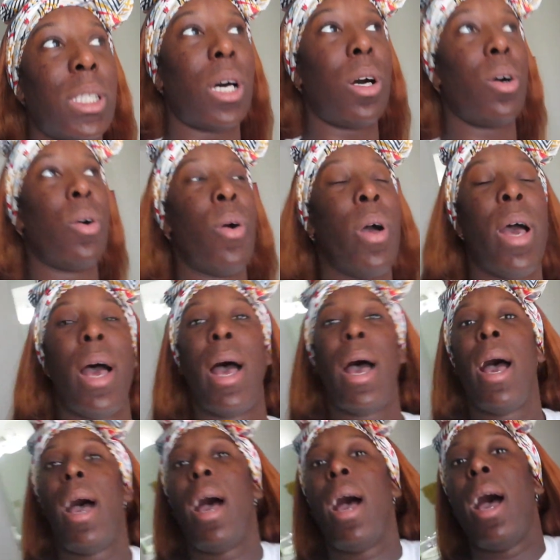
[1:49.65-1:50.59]
So
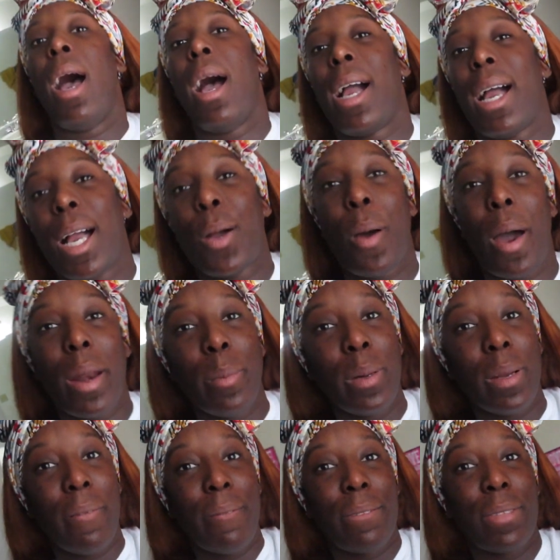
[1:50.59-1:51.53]
I got quite a
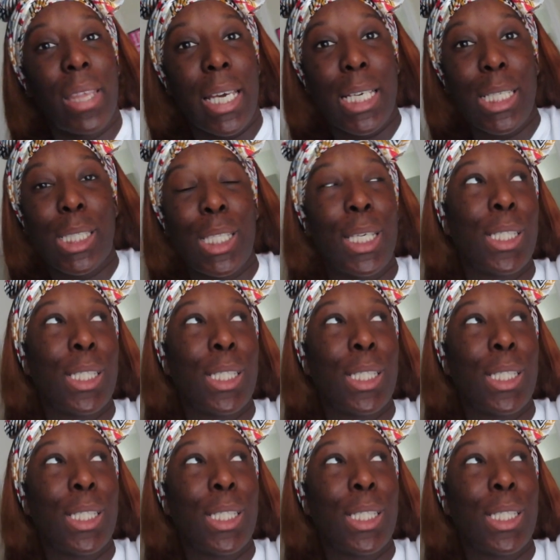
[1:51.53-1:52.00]
bit of things